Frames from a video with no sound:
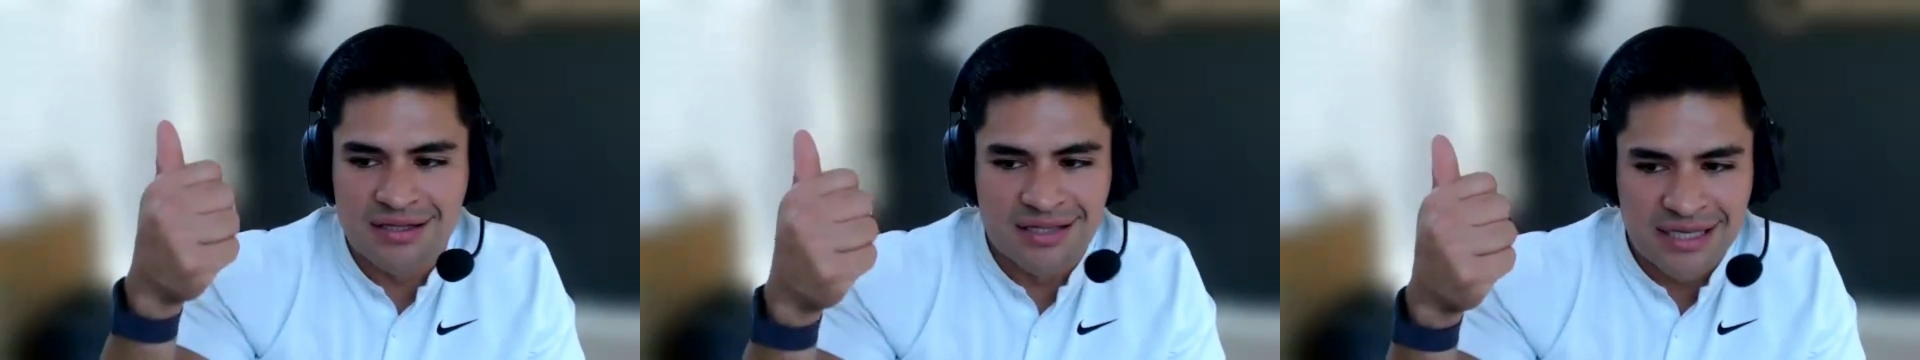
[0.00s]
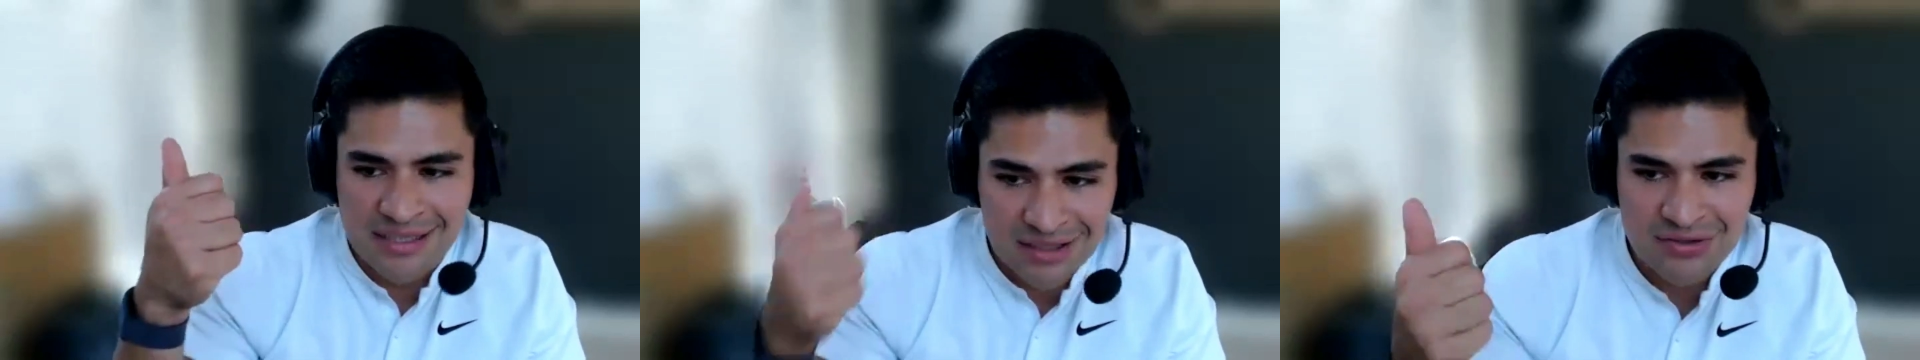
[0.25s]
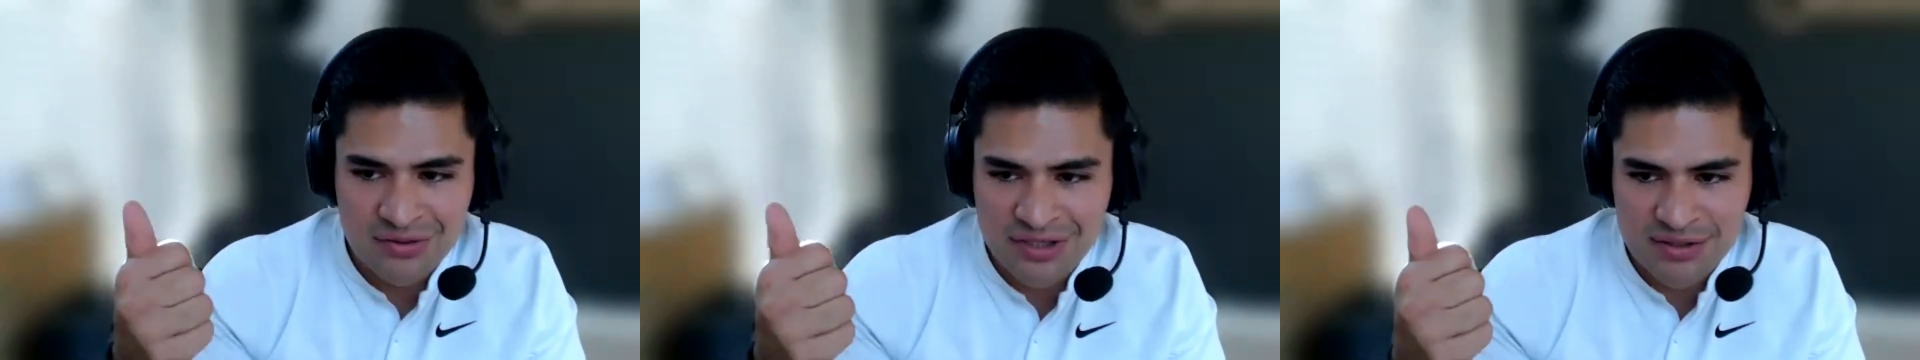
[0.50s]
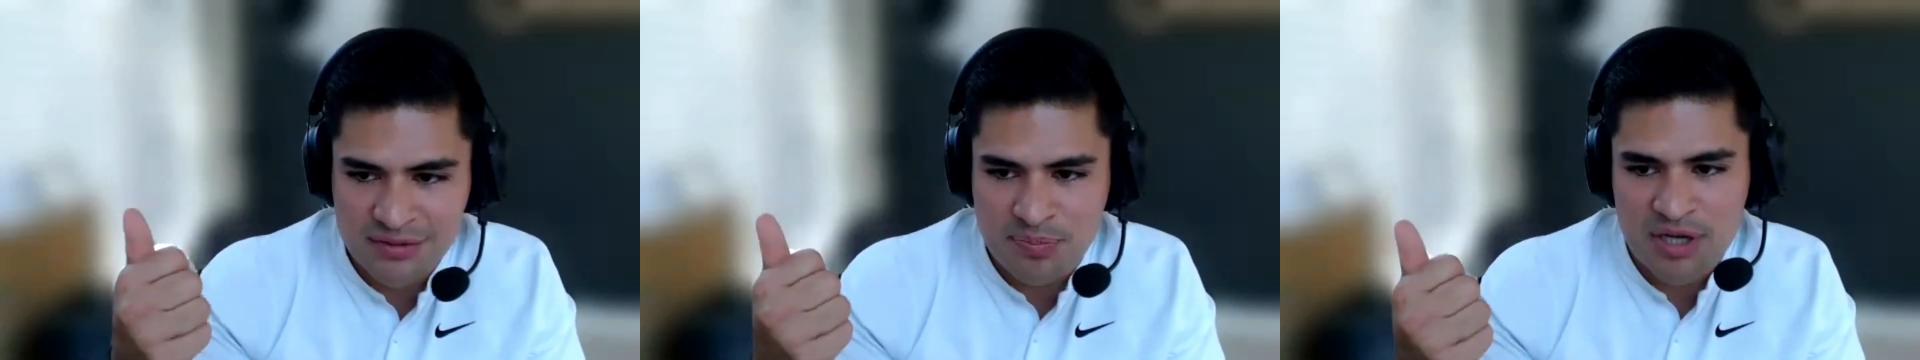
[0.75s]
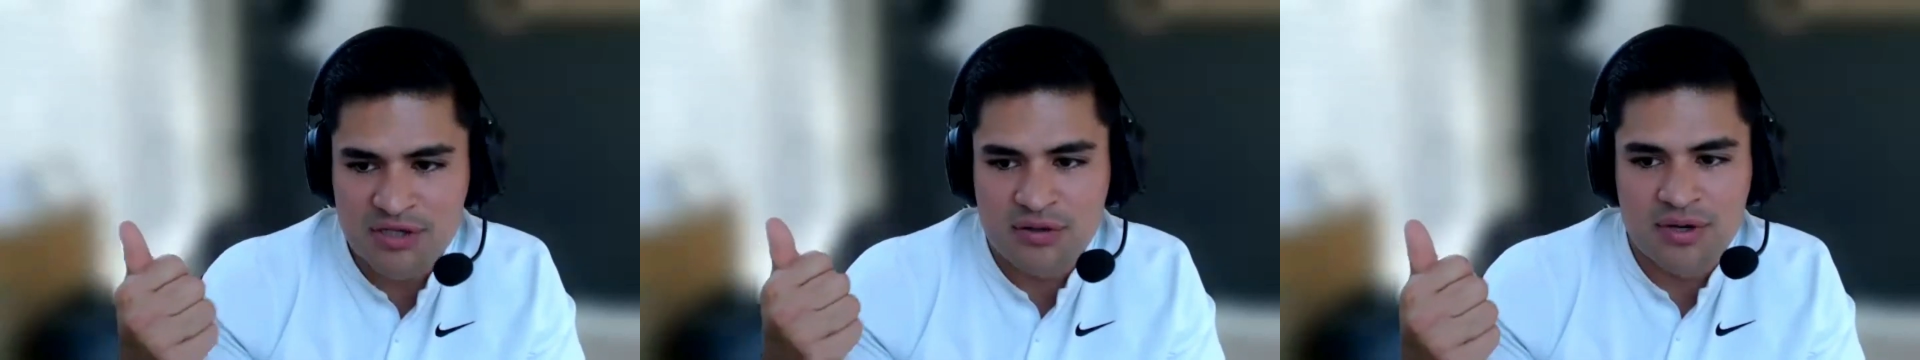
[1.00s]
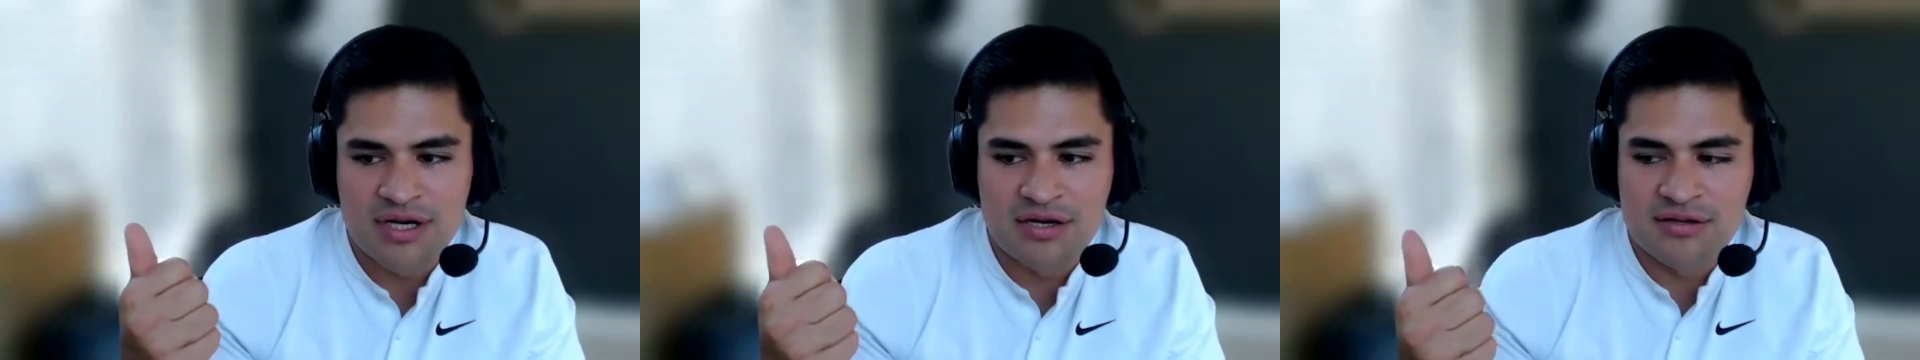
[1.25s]
like literally, you probably don't
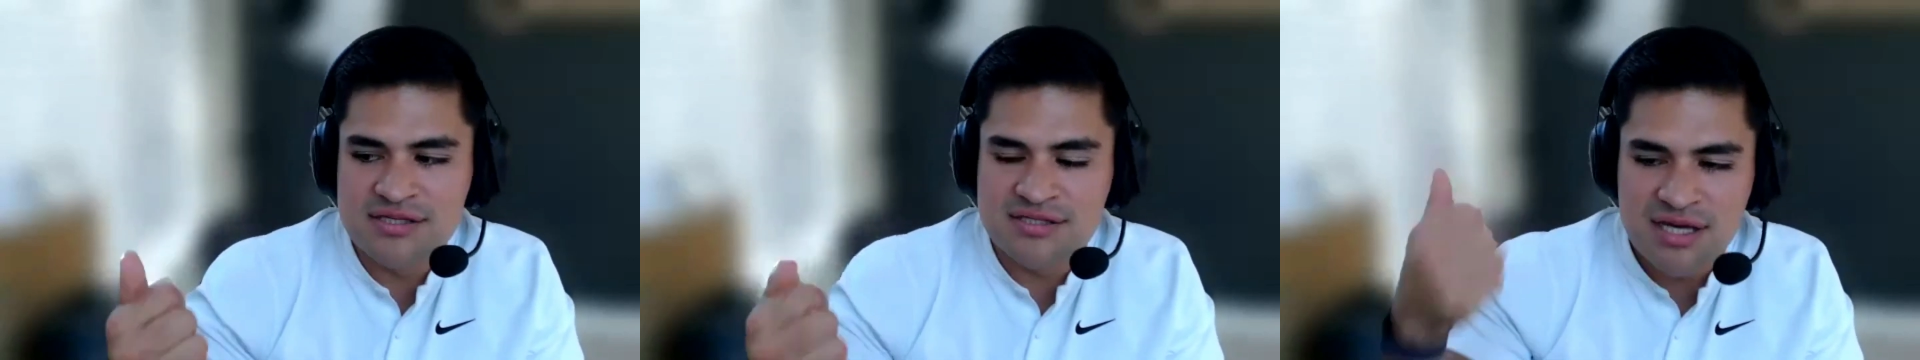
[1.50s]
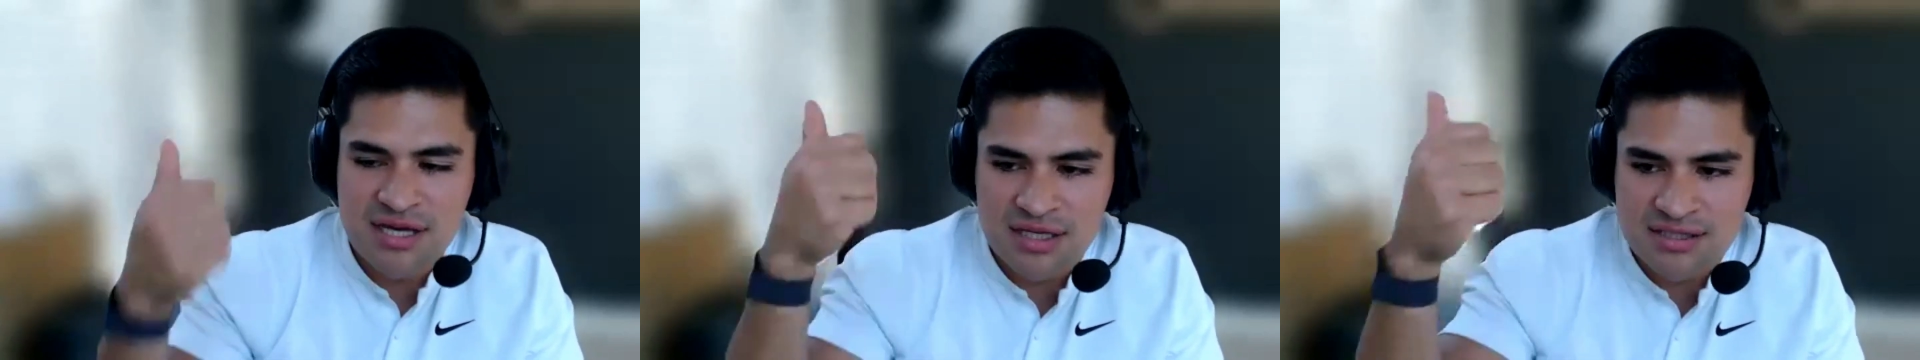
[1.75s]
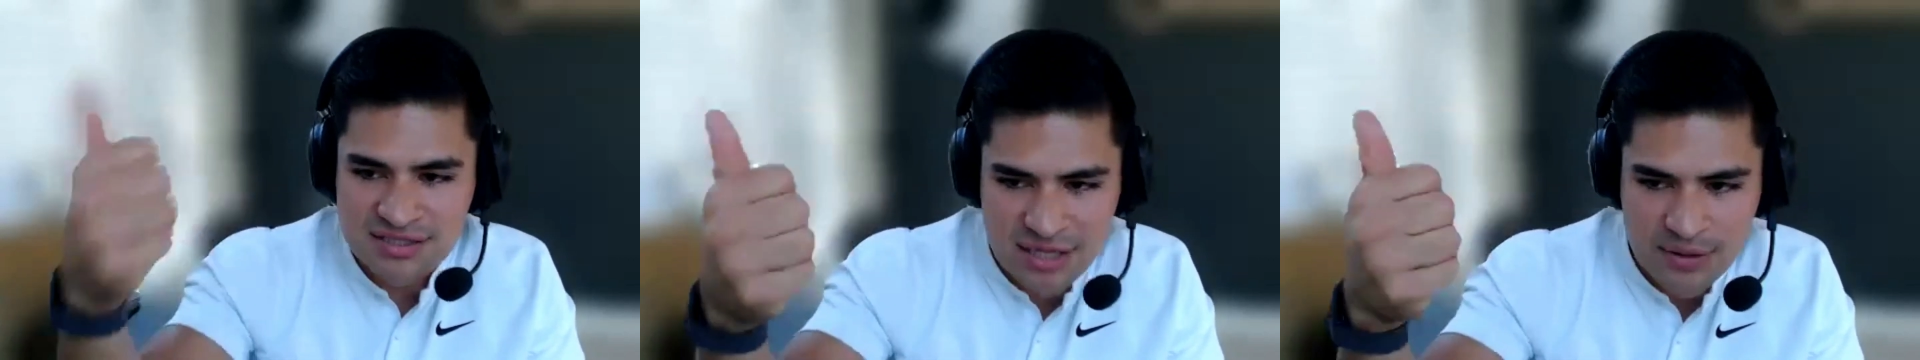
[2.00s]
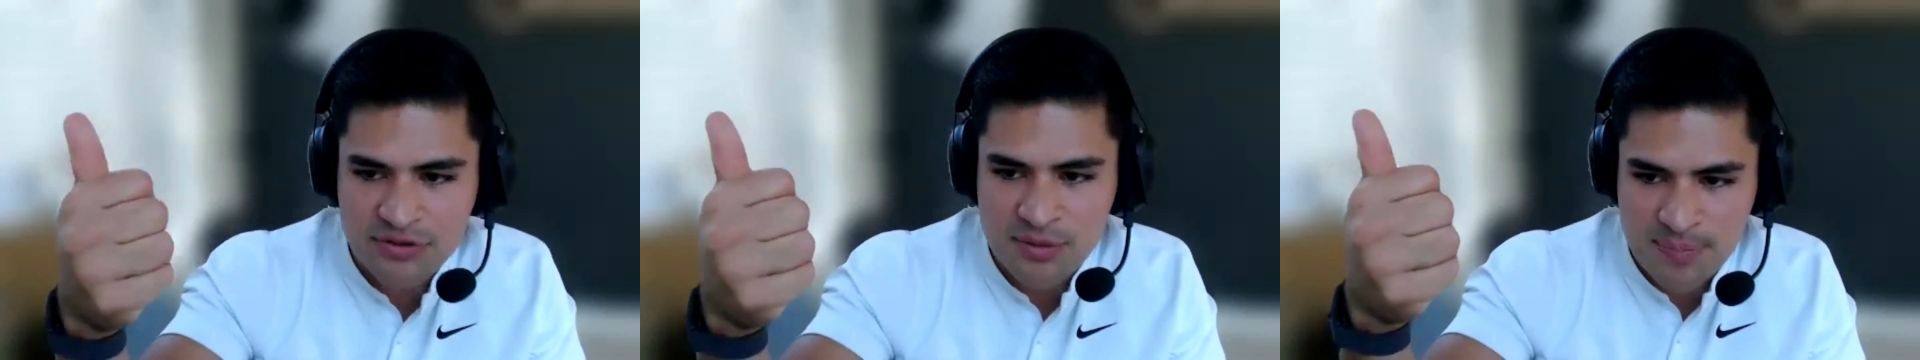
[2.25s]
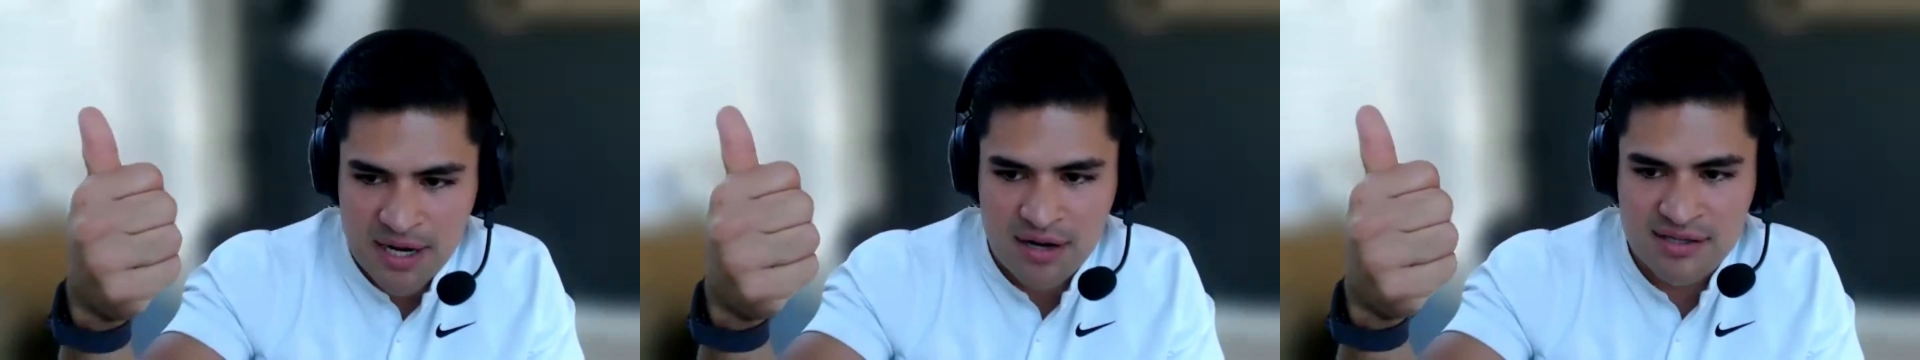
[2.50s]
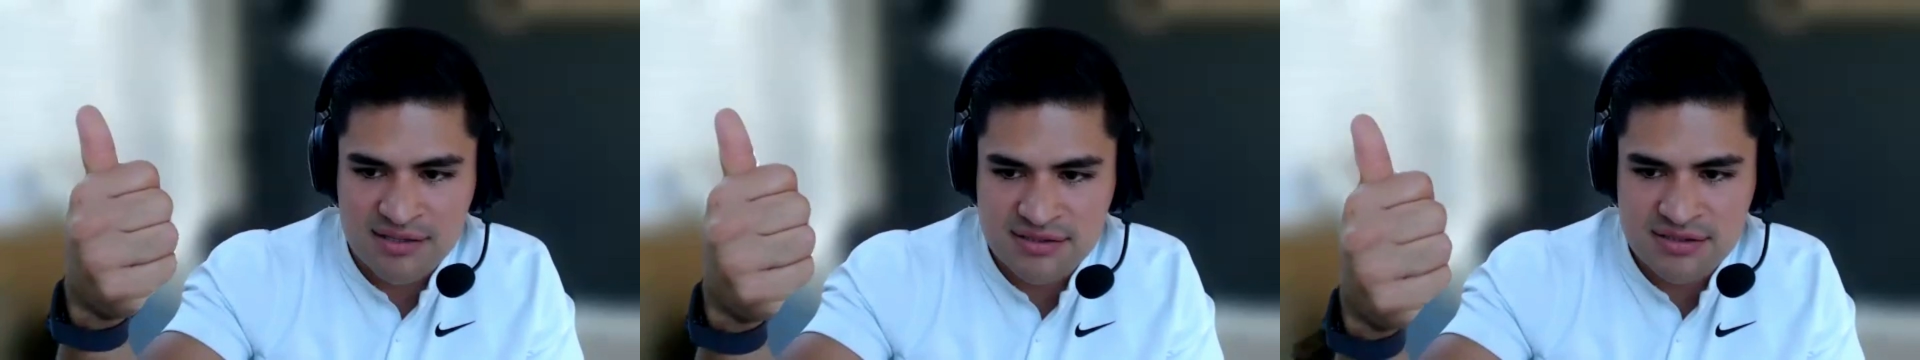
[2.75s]
want to hear this. Stay with your
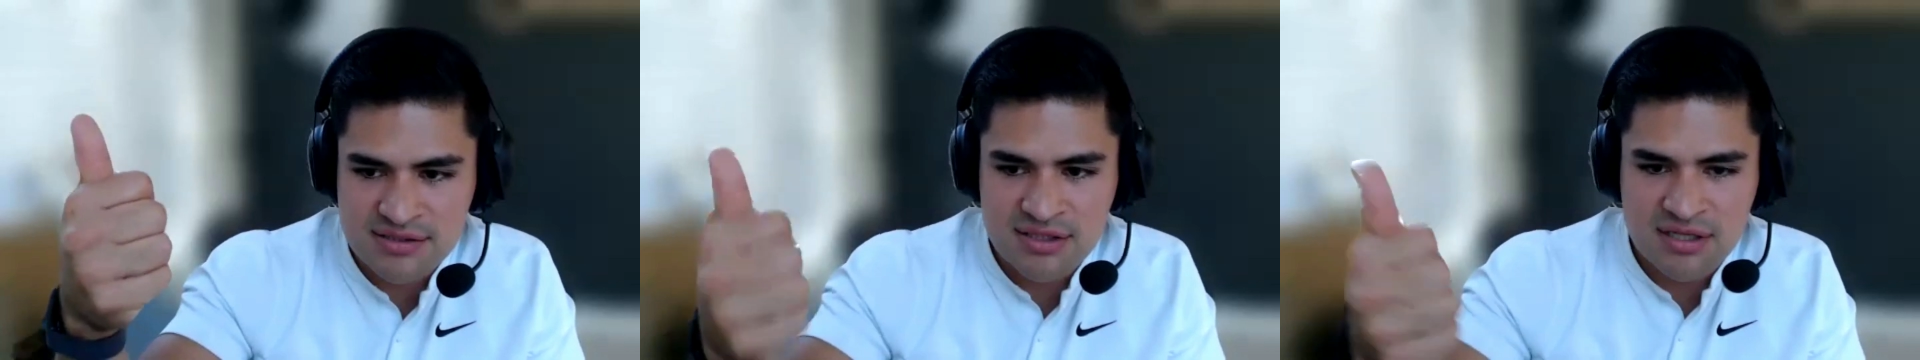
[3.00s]
parents,